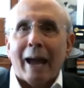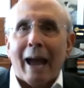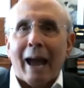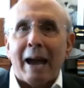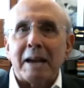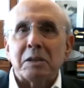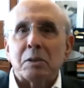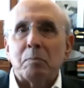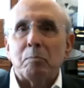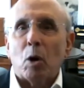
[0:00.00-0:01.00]

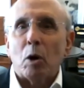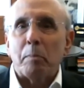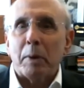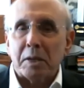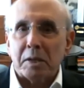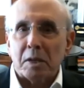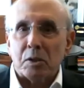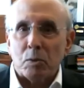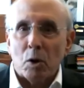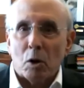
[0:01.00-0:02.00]
as more
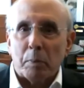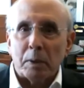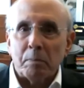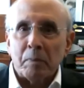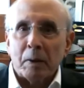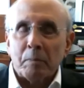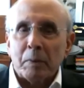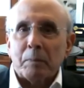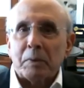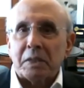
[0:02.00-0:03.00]
businesses reopen,
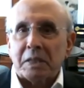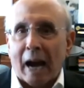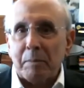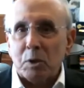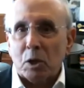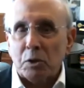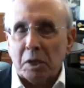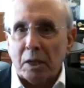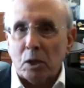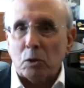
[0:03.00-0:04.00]
times
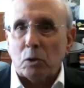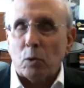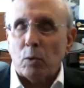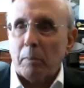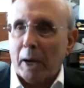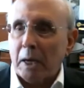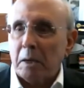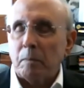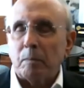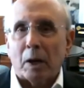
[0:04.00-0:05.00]
continue to
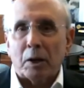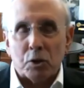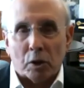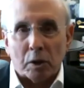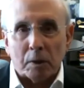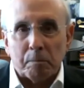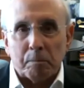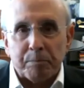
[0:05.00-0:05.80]
remain uncertain.